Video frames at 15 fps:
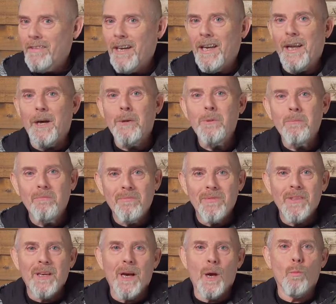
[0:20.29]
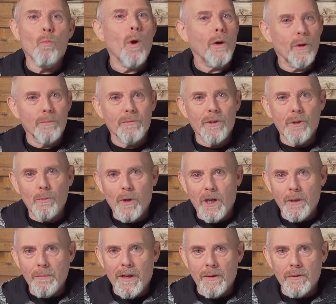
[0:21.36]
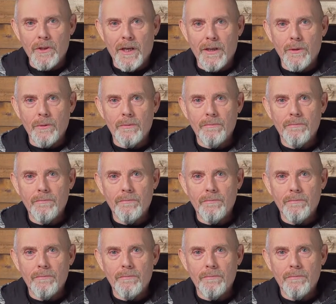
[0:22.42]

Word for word: Hello, and welcome to the Whirly Bloke channel.